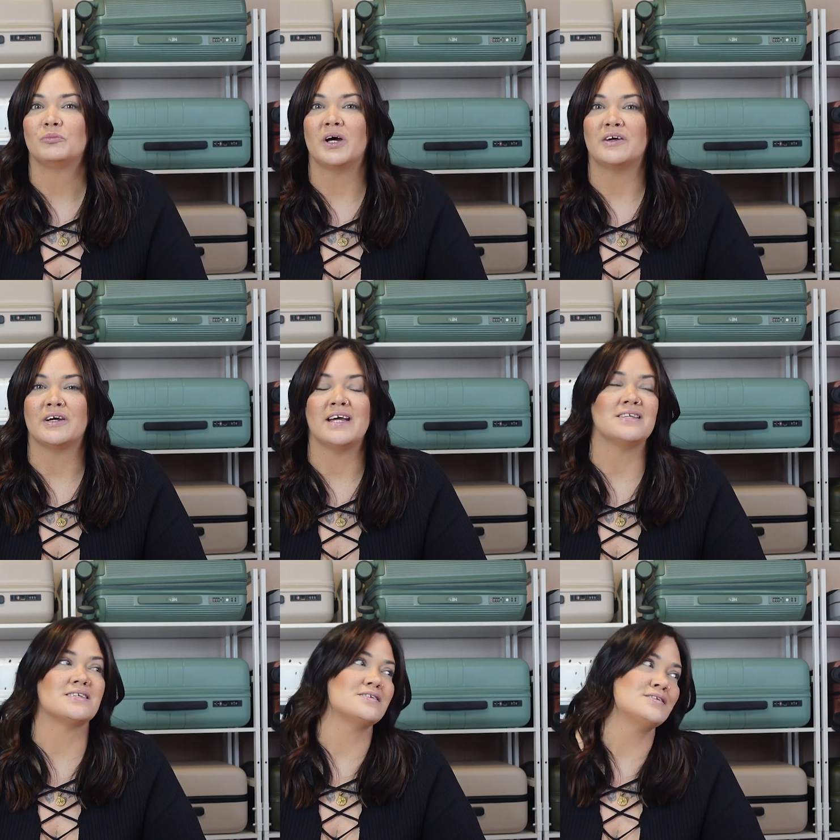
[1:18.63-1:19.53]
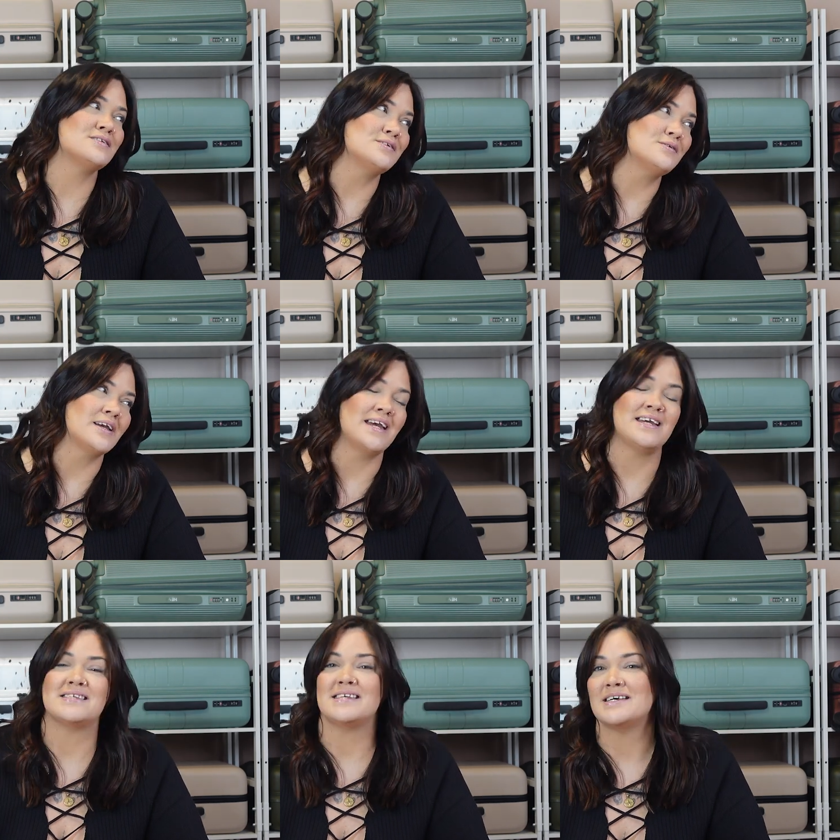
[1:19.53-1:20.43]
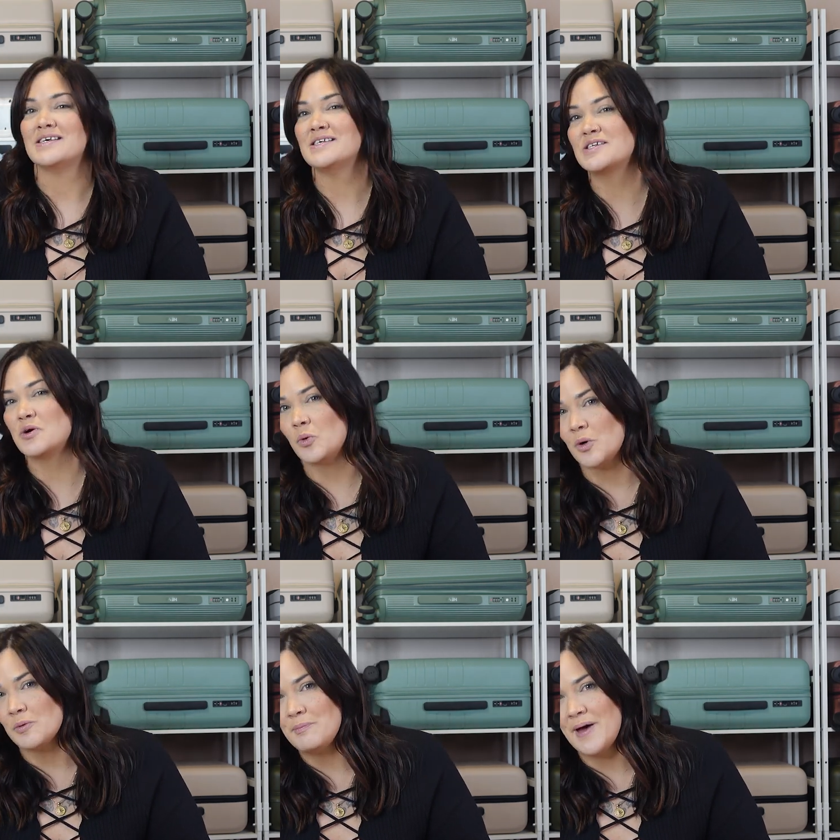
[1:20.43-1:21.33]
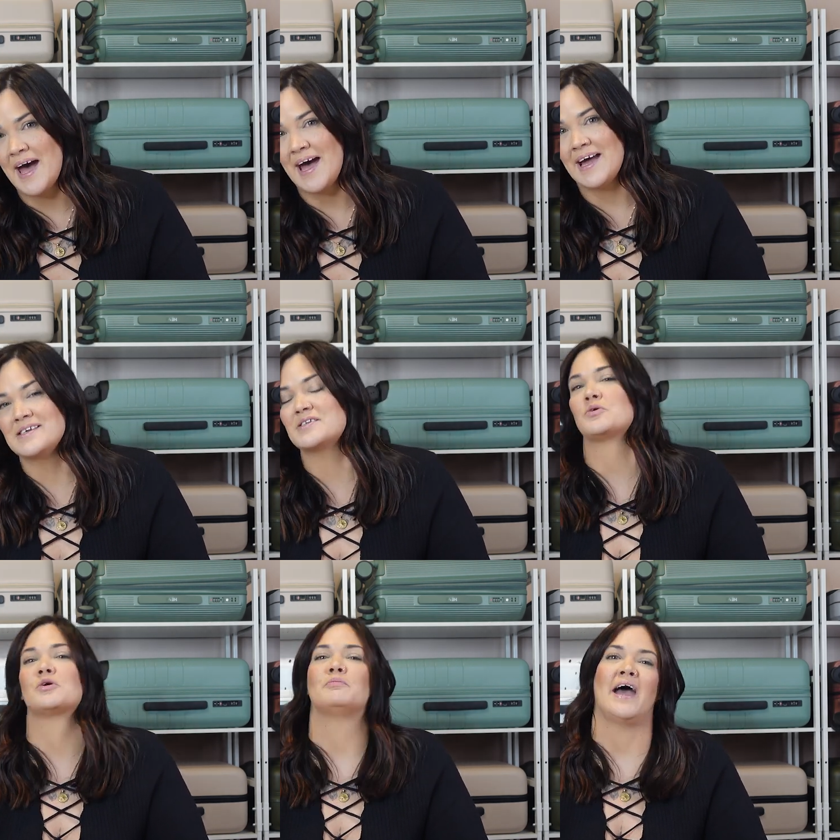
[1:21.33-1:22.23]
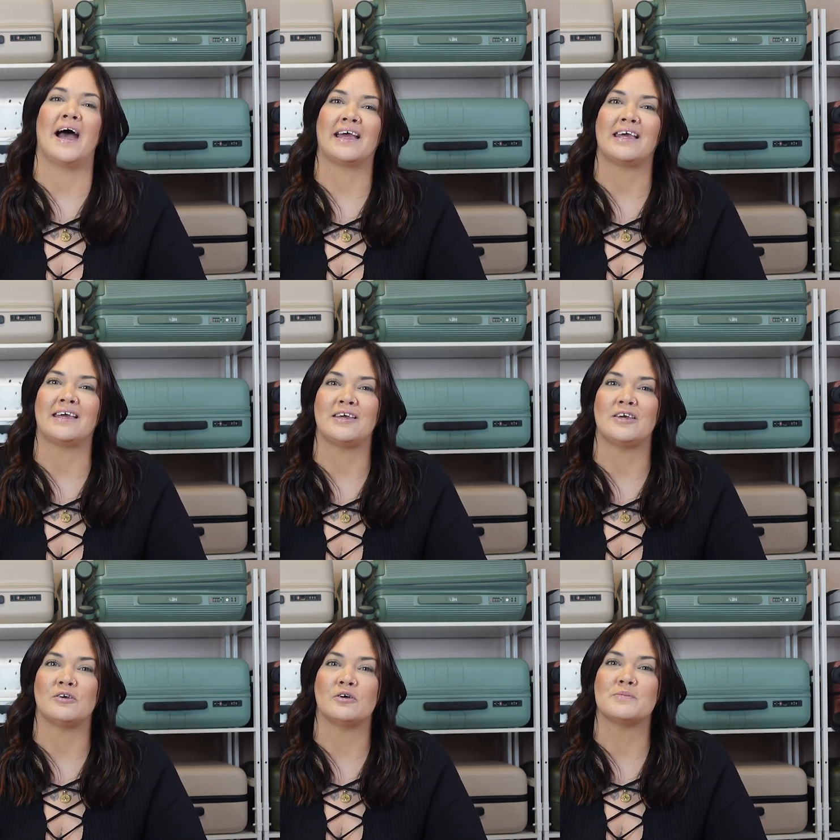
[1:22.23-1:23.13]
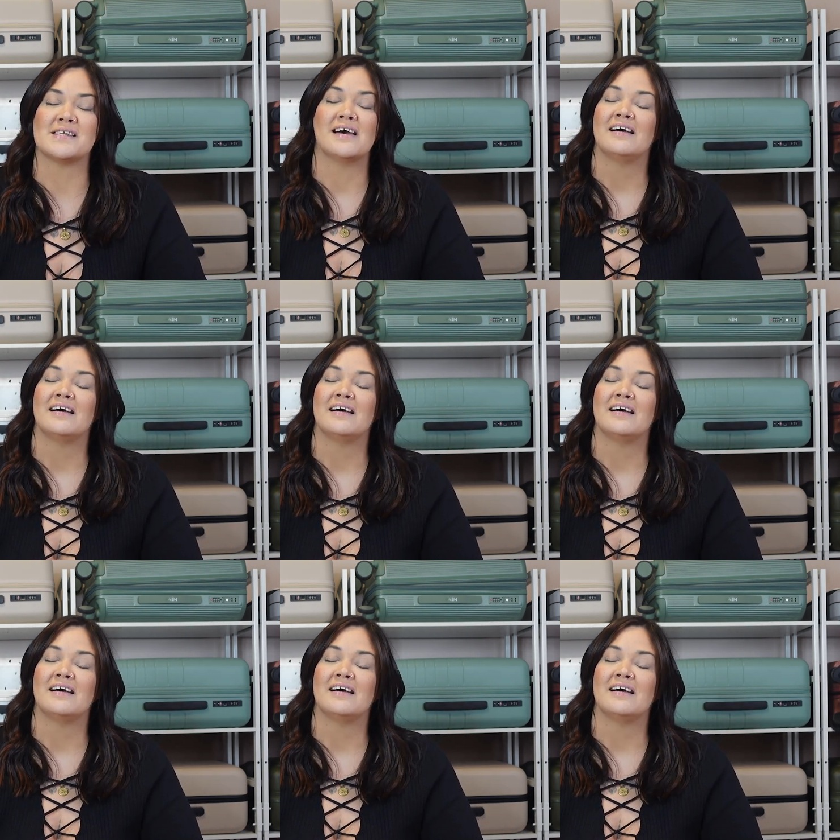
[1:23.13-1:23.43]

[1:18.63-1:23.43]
whether it's suitcases or bags, or packing cubes,